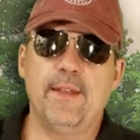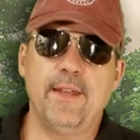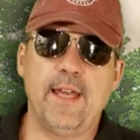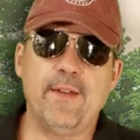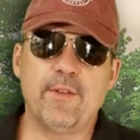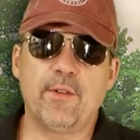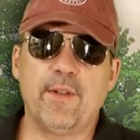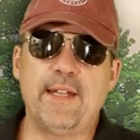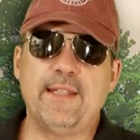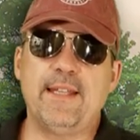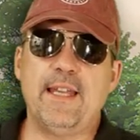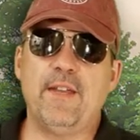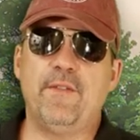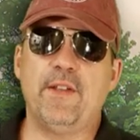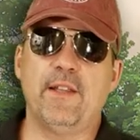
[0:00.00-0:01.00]
Have a great
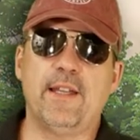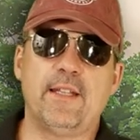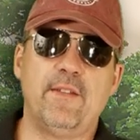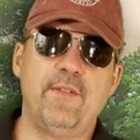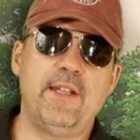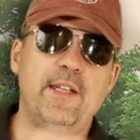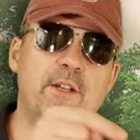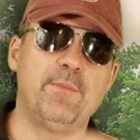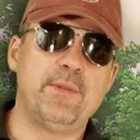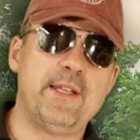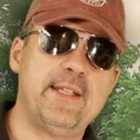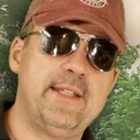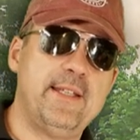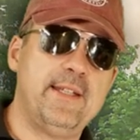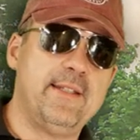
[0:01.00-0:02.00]
day. If you liked the video,
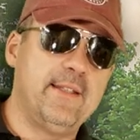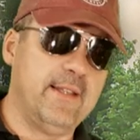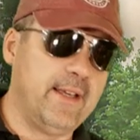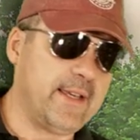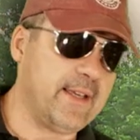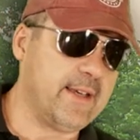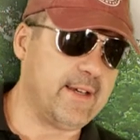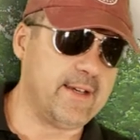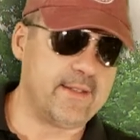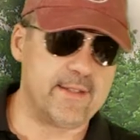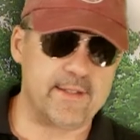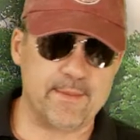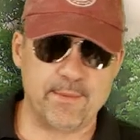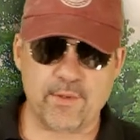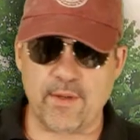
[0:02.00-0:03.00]
please hit like, the
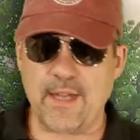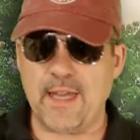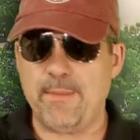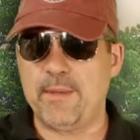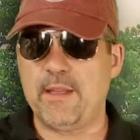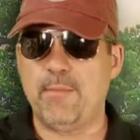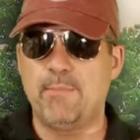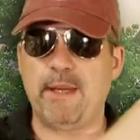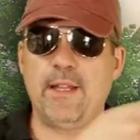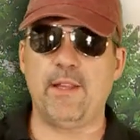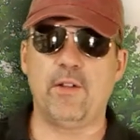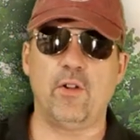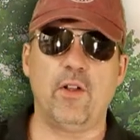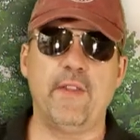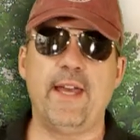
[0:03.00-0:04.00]
subscribe and the bell
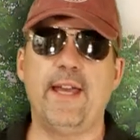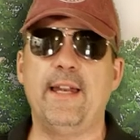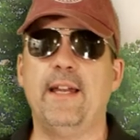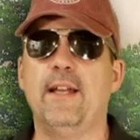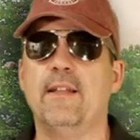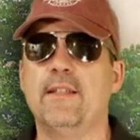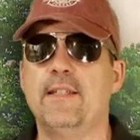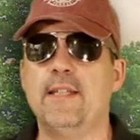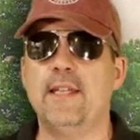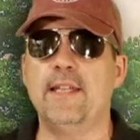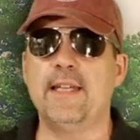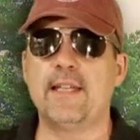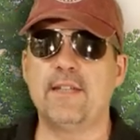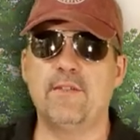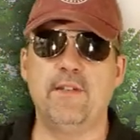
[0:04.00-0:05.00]
and all that, and I'll see you
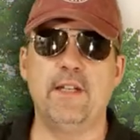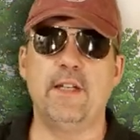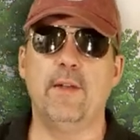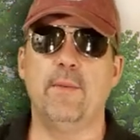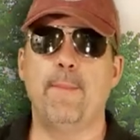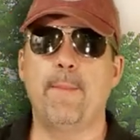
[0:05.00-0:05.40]
next video.